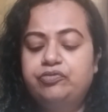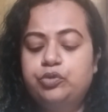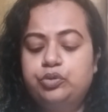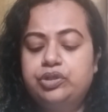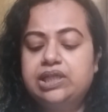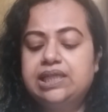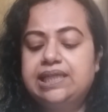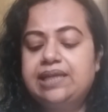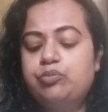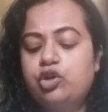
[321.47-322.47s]
Vôtre
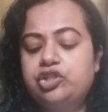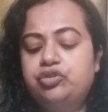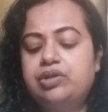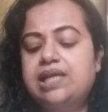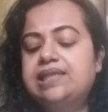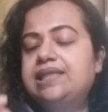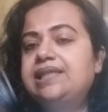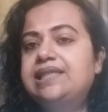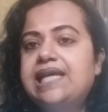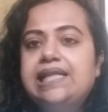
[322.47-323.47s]
Day
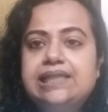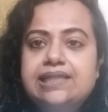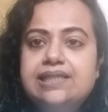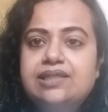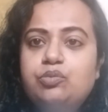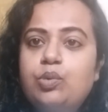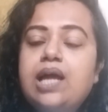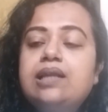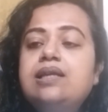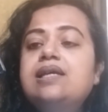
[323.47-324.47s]
Moisturizing Gel. This is the one.